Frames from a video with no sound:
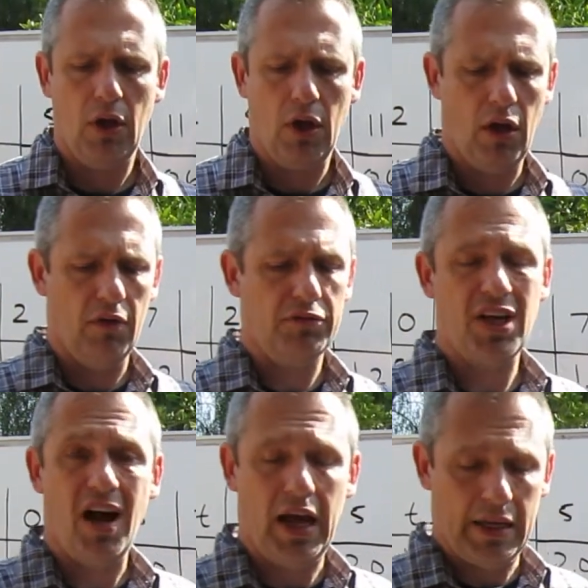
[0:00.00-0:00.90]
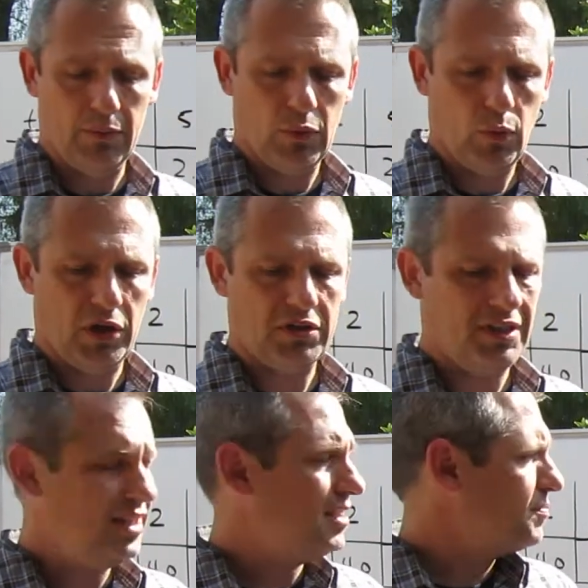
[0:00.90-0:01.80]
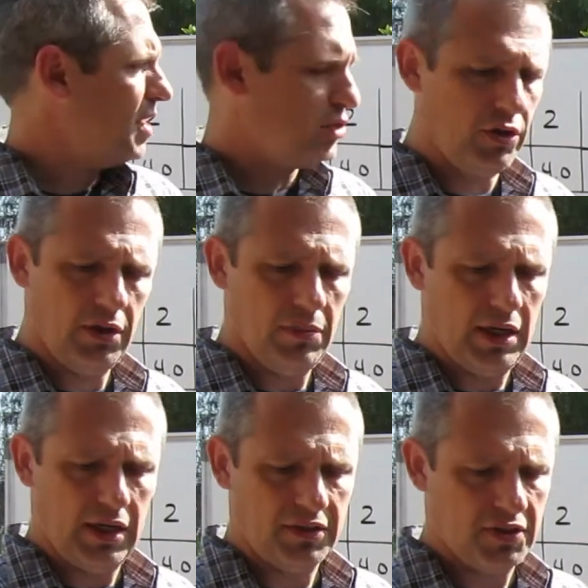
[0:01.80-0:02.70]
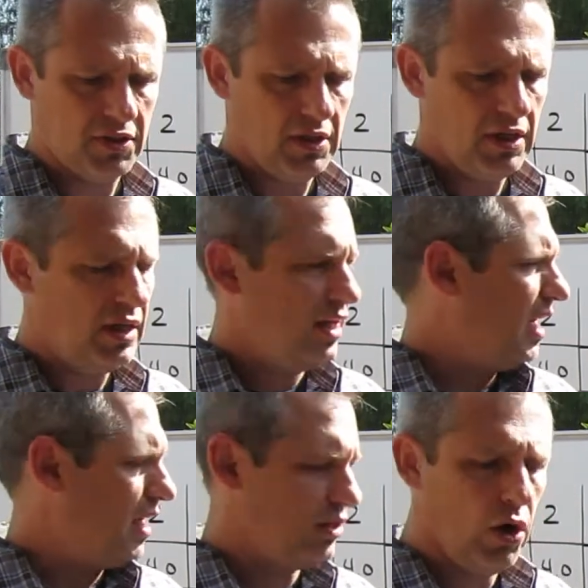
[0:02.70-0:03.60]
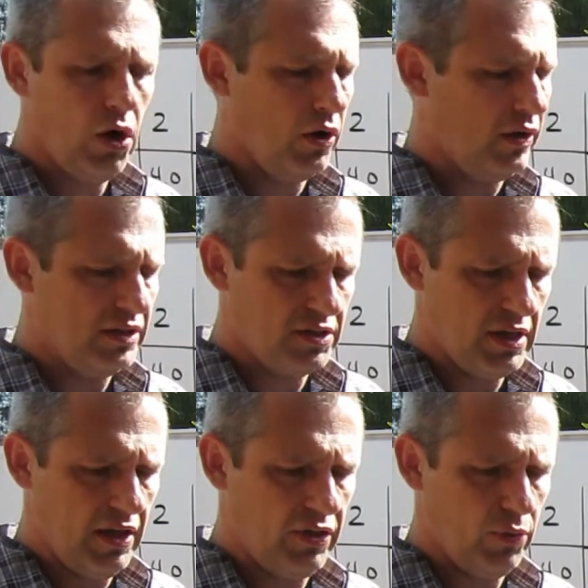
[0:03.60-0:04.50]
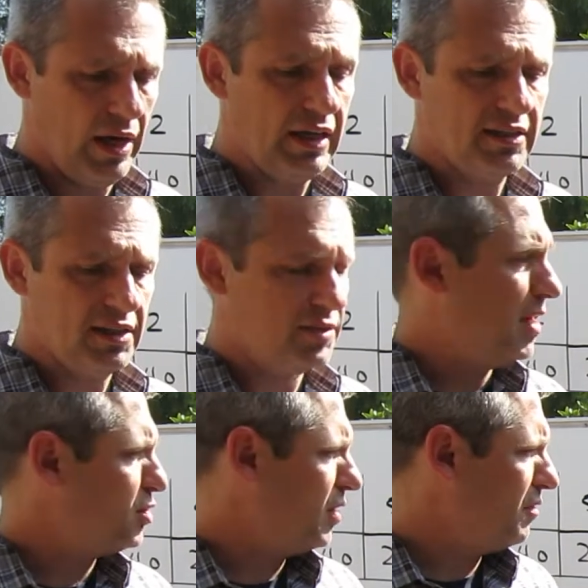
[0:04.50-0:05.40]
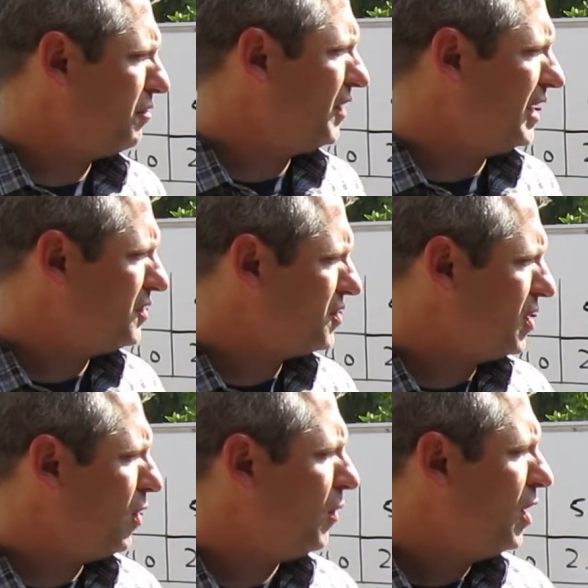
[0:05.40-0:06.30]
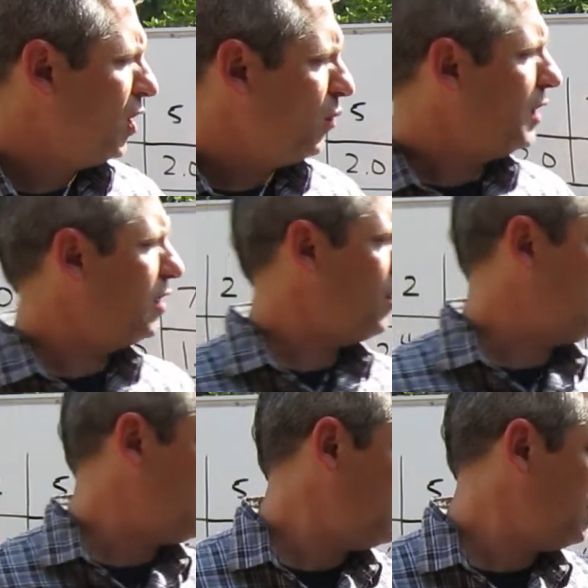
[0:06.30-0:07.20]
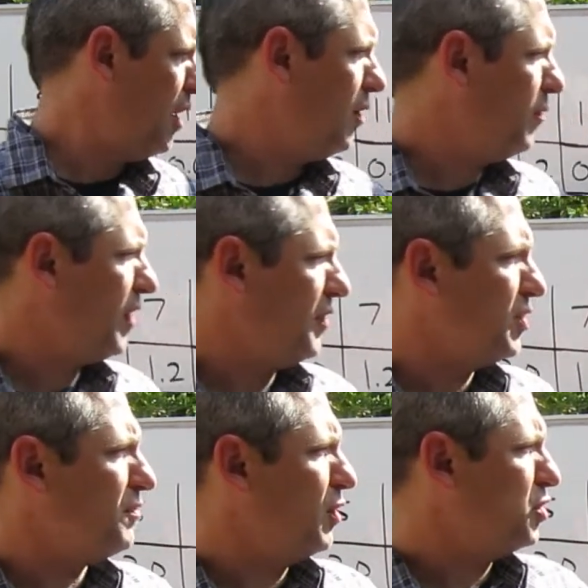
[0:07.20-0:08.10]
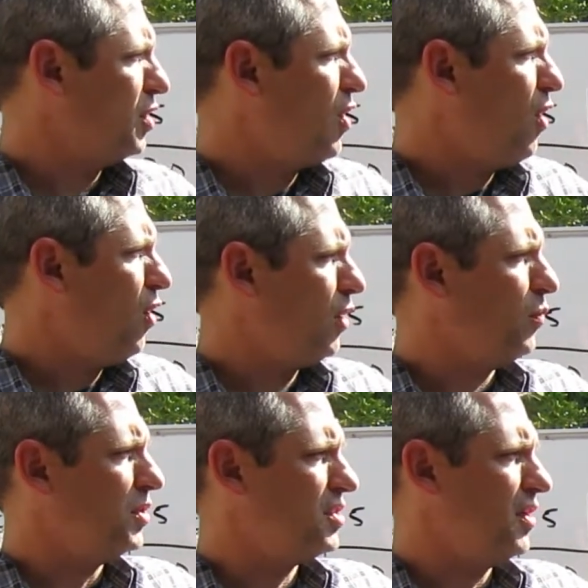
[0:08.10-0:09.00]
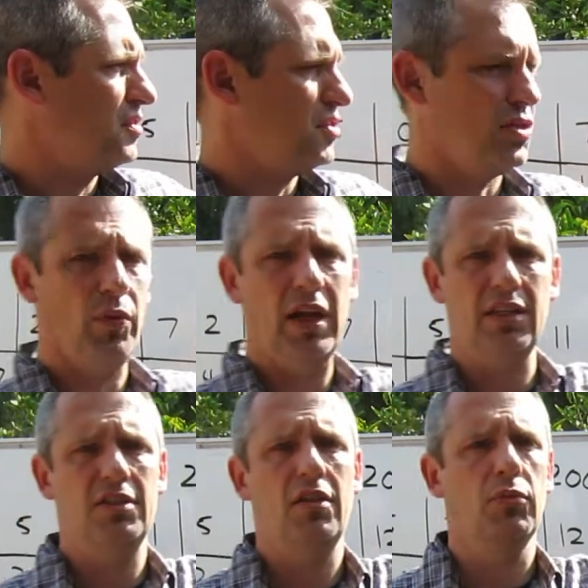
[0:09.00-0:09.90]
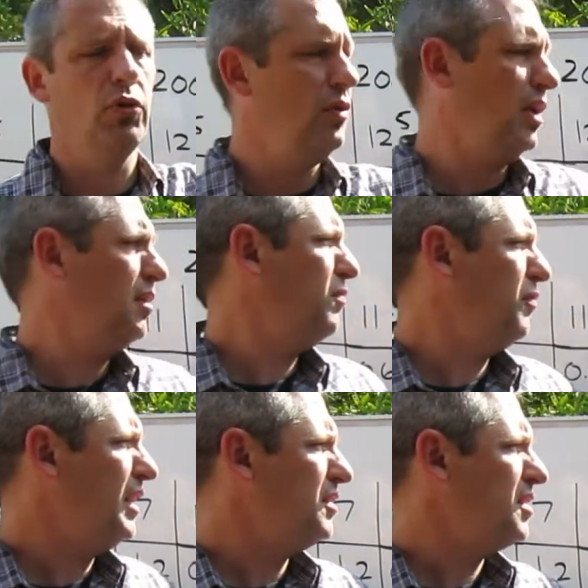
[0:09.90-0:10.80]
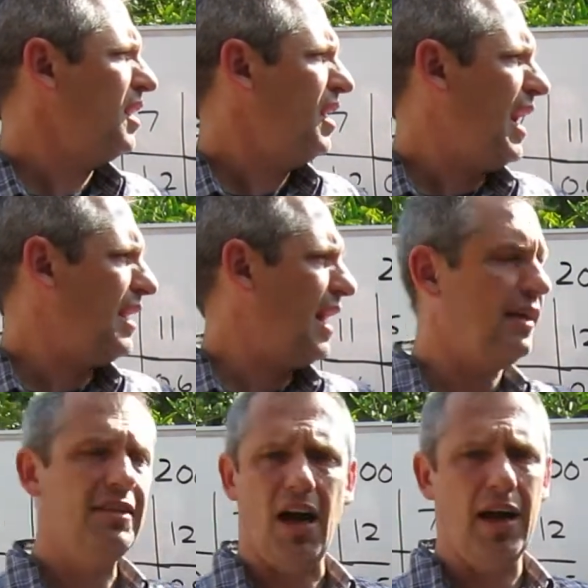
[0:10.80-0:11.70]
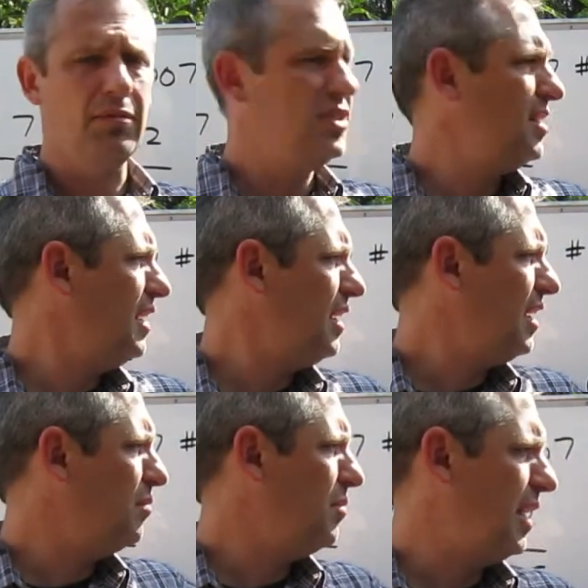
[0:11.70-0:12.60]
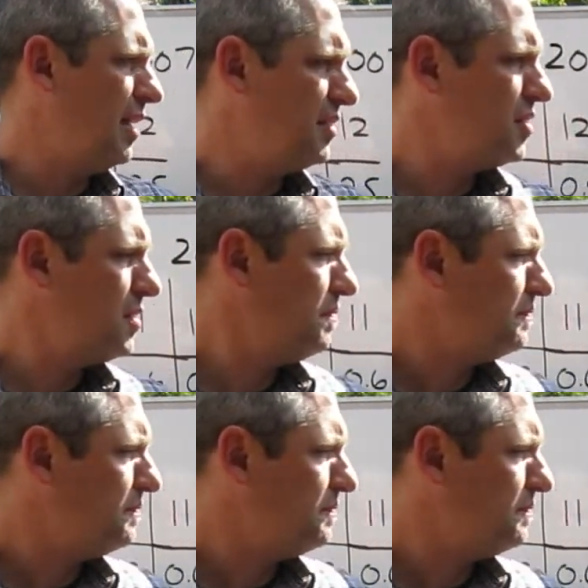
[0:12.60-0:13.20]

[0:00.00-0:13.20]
of time, where t is measured in minutes and the radius is measured in feet. So we know that we've got this function r, which tells us the radius of the balloon in feet at any time t in minutes.